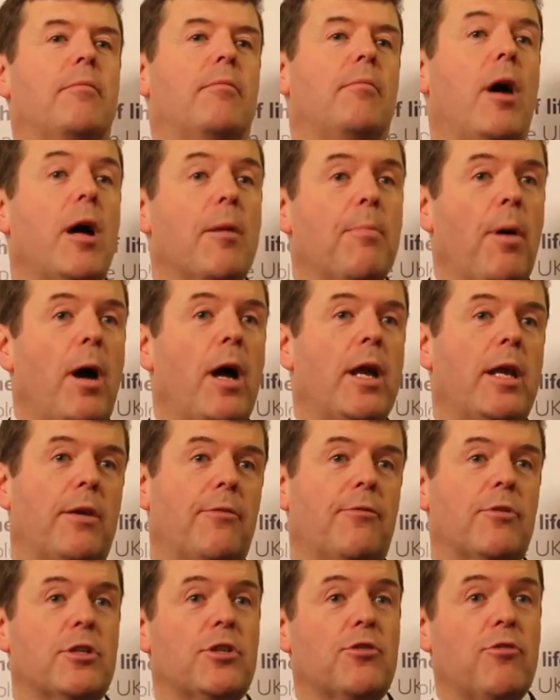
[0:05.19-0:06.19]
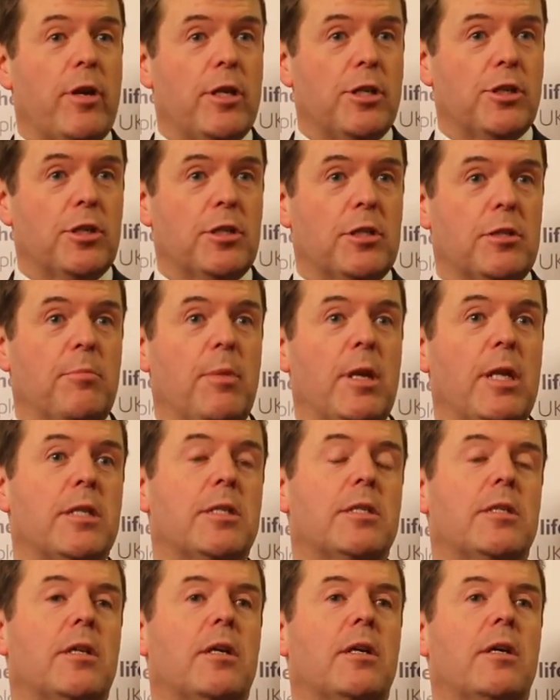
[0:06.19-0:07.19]
My abiding frustration as a
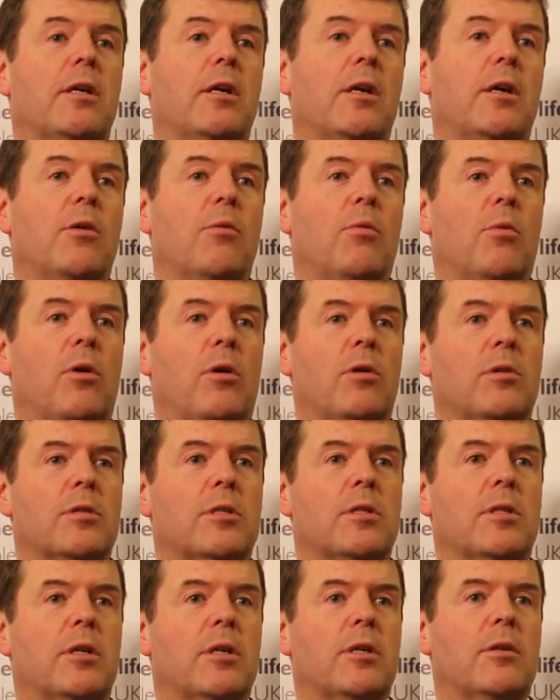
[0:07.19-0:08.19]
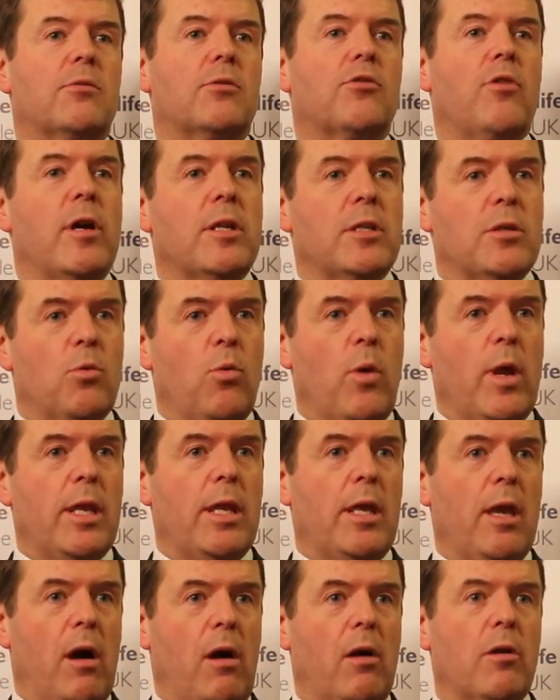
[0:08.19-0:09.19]
minister was that trying to
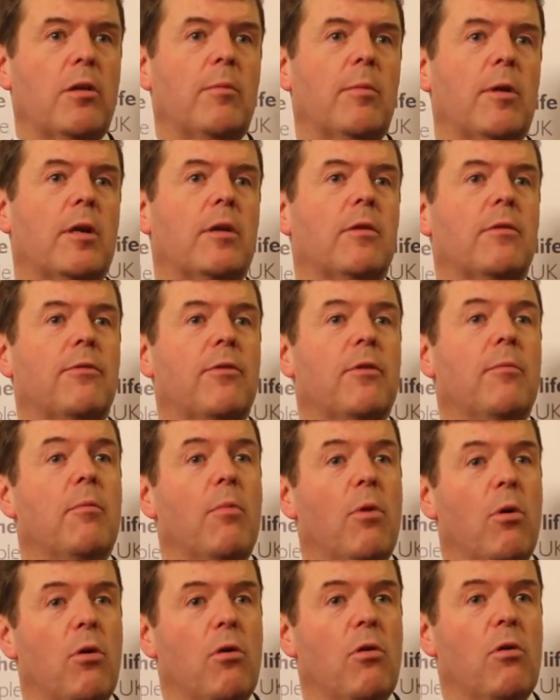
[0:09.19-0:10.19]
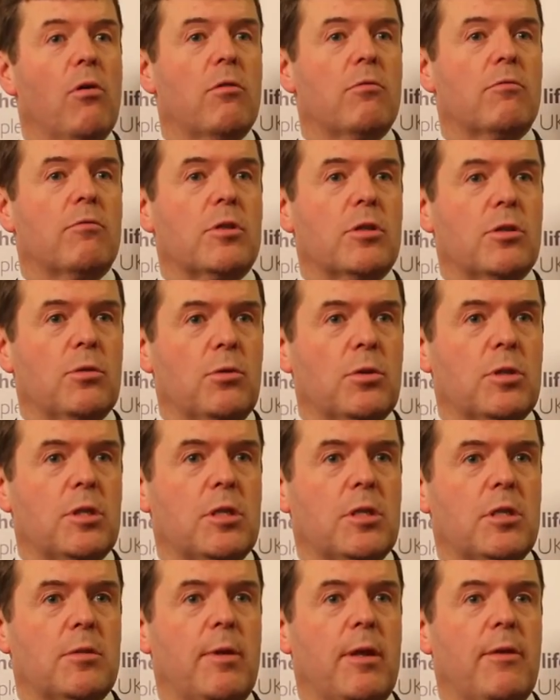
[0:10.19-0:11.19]
win the argument for more
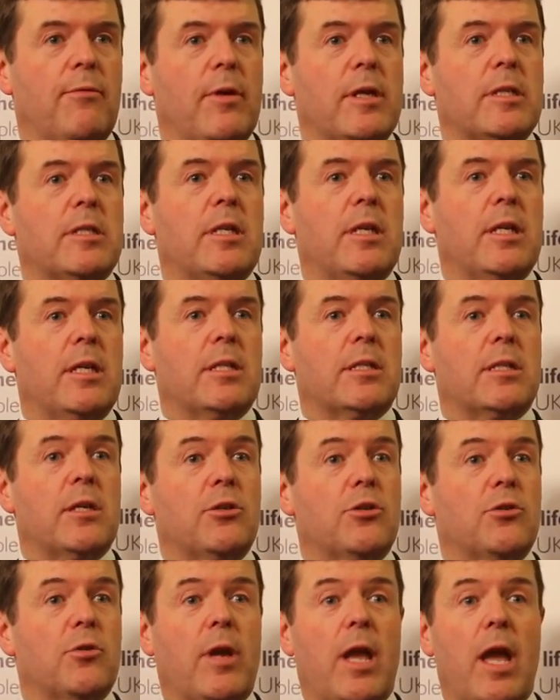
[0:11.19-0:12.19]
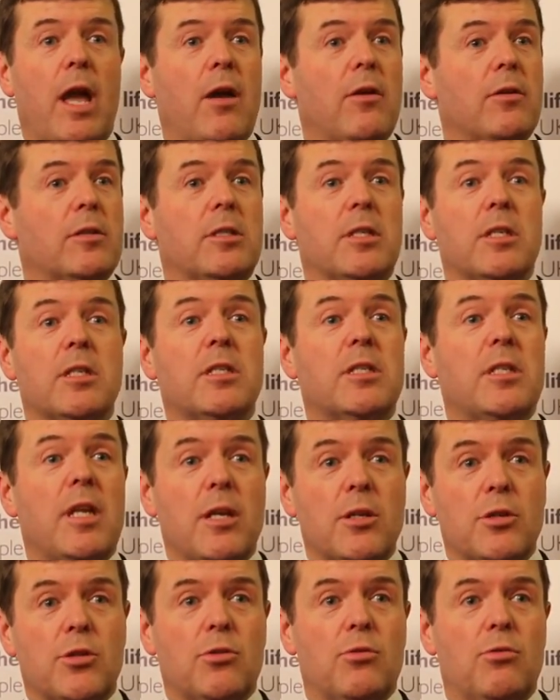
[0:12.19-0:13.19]
resources to be invested in social care as an
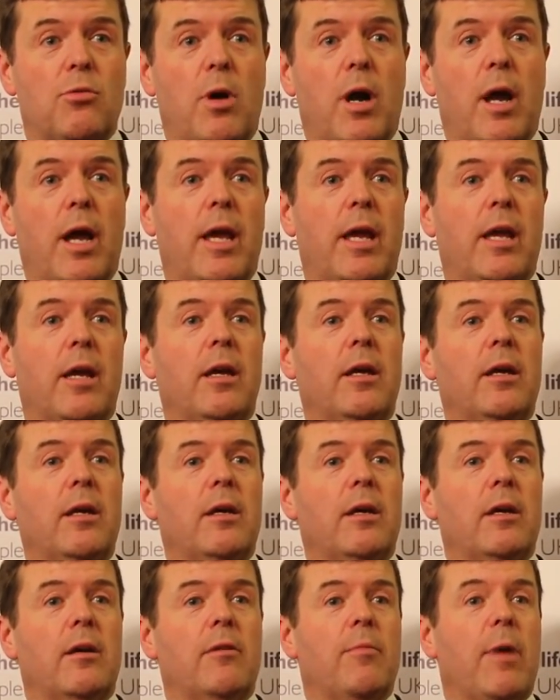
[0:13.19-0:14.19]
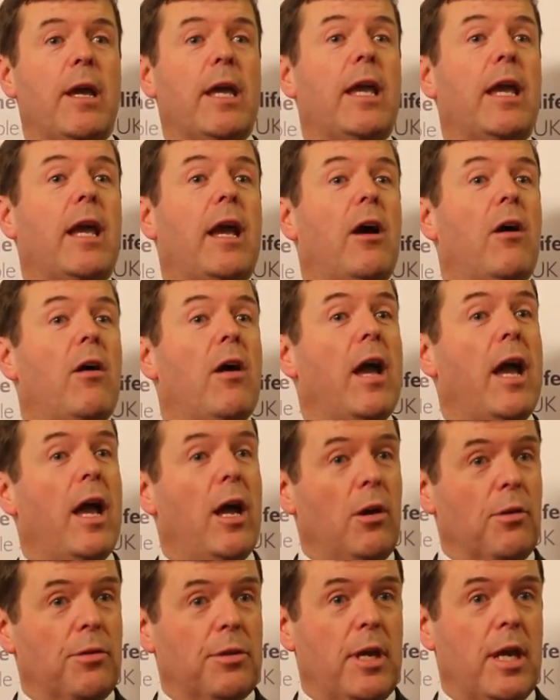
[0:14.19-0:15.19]
essential way of making our
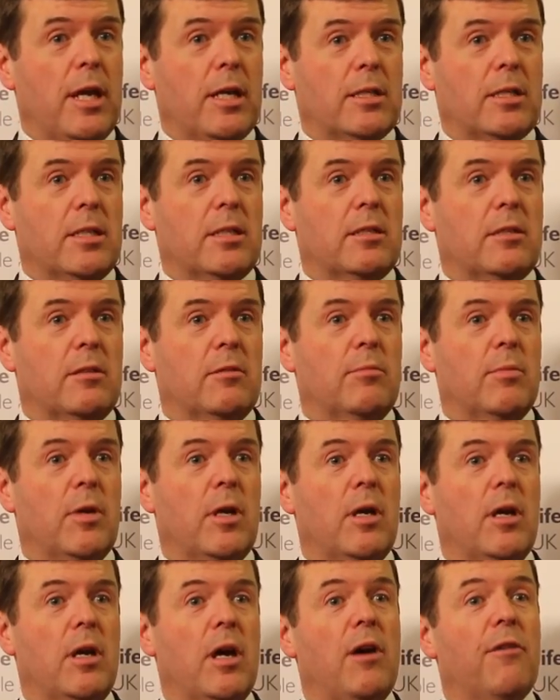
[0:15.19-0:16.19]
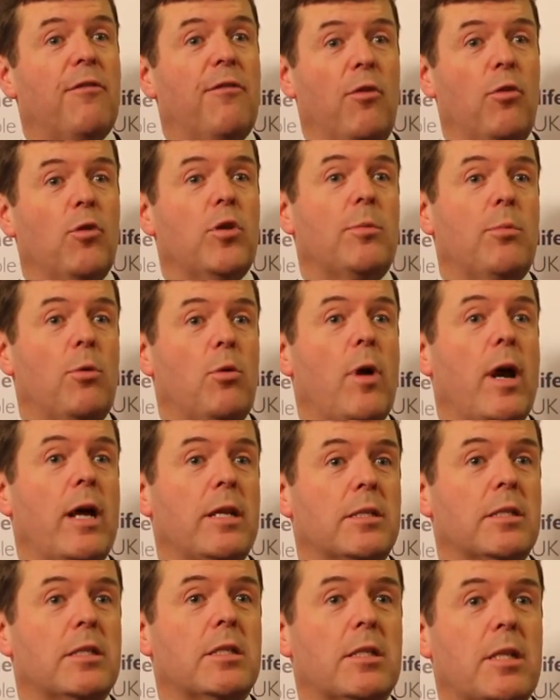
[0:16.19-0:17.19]
healthcare system affordable
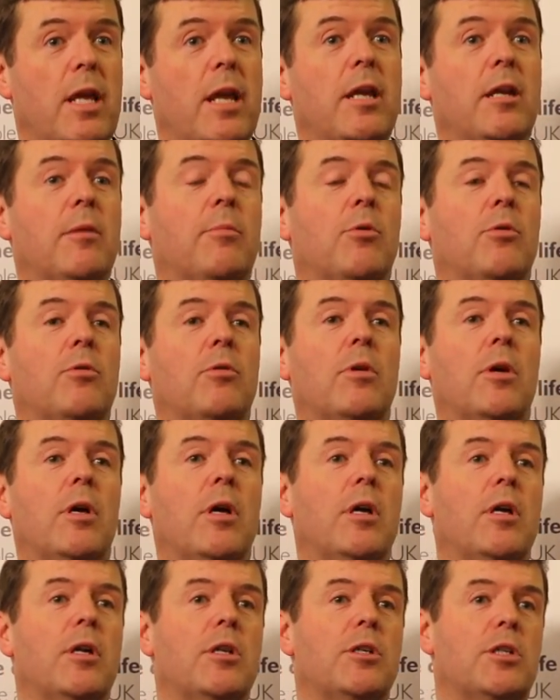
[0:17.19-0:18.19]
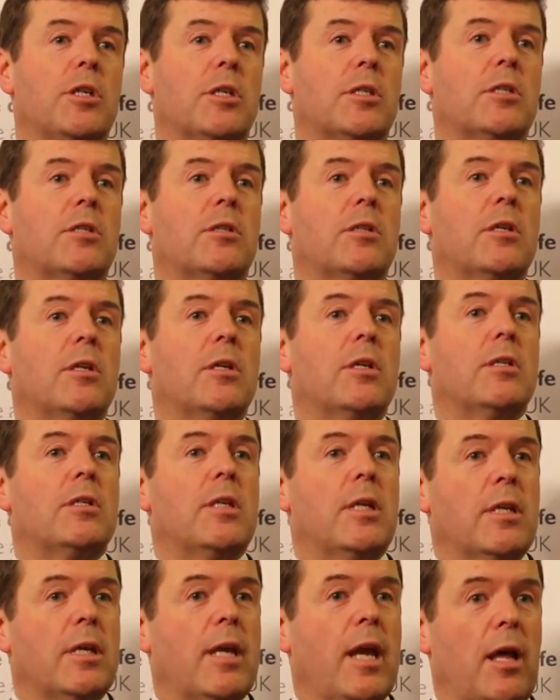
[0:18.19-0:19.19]
and sustainable just
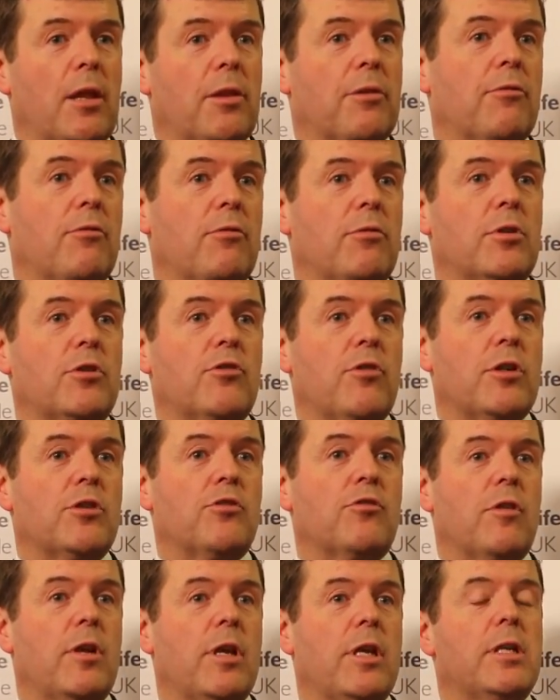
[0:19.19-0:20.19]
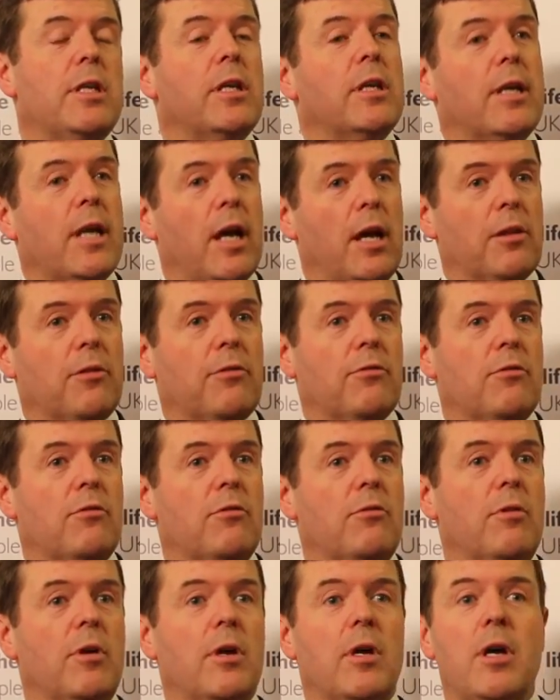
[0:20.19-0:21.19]
didn't cut through the Treasury, didn't cut
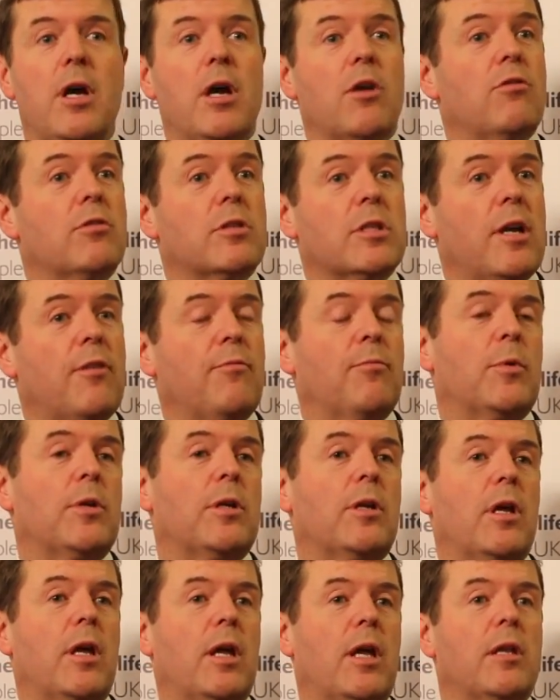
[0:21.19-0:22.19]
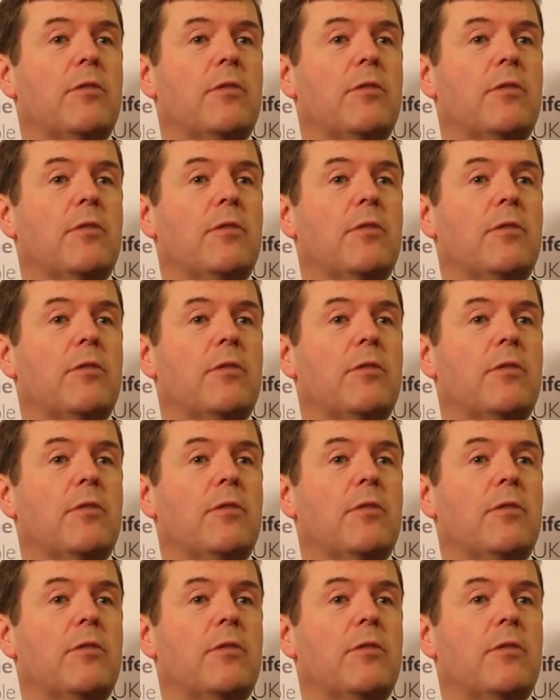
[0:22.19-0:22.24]
through across government.